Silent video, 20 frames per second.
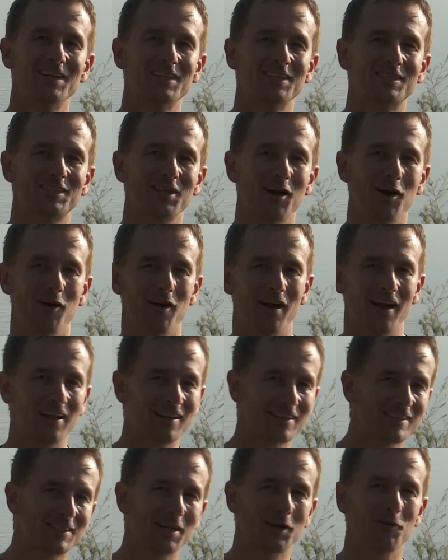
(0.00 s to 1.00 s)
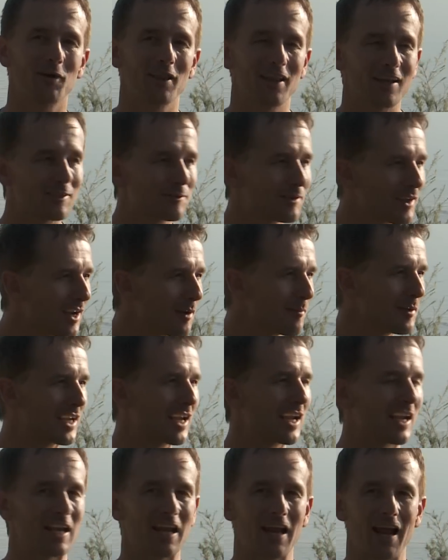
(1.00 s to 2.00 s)
So uh, stick with us. We're going to be
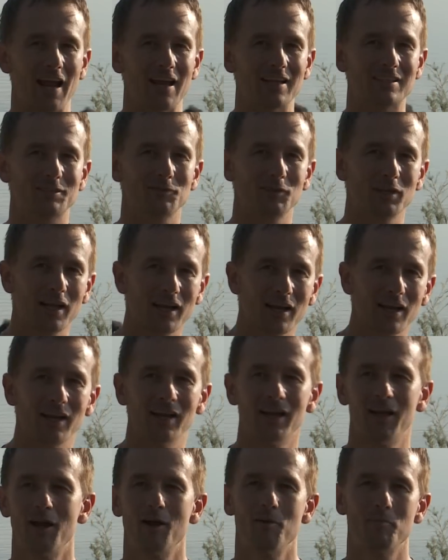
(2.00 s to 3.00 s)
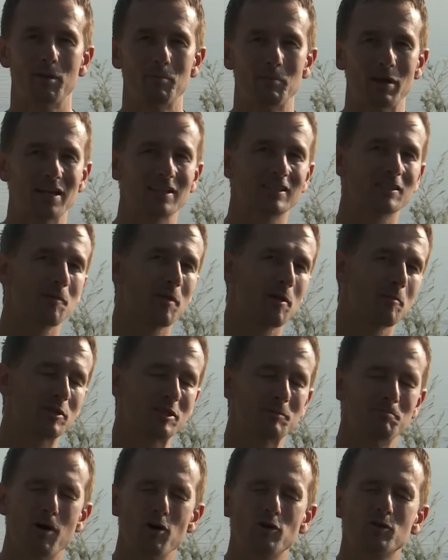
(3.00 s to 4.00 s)
kicking ass. We're going to be meeting some of
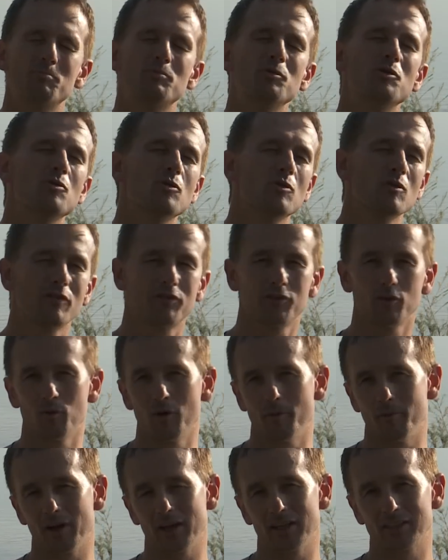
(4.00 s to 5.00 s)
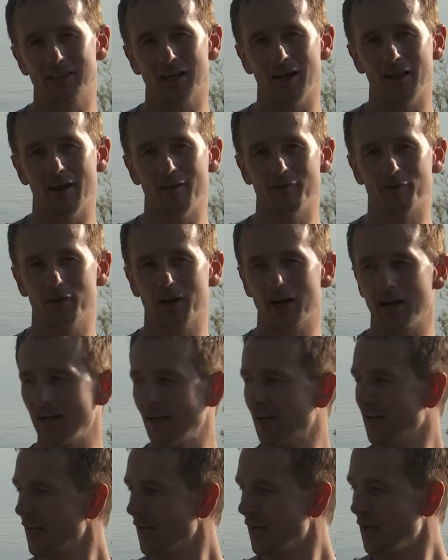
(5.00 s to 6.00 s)
the most beautiful women in South Africa.